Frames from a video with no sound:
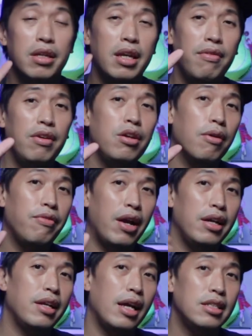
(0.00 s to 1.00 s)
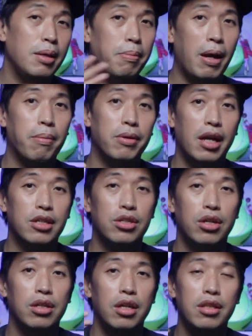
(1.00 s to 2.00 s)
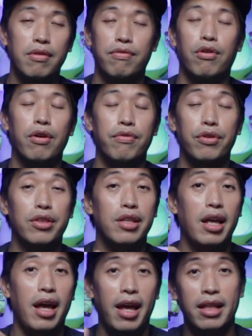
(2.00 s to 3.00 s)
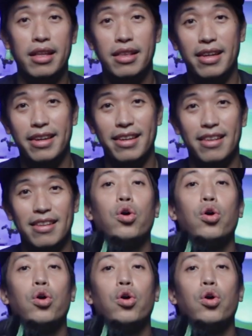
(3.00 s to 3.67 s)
giving you a very nice impact protection in the forefoot and in the heel.